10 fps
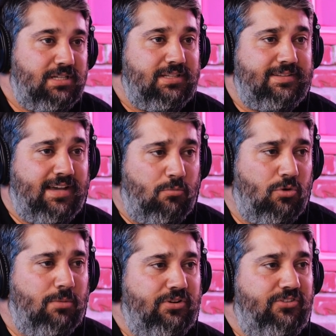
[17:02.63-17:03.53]
the top
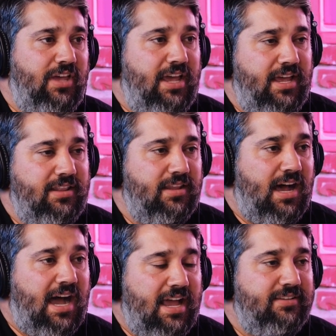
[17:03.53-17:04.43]
1% and the
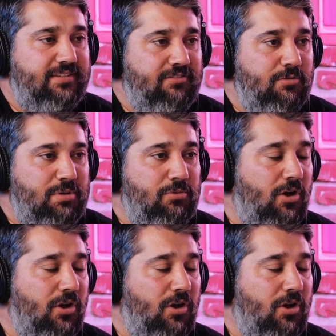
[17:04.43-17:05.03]
highest level people,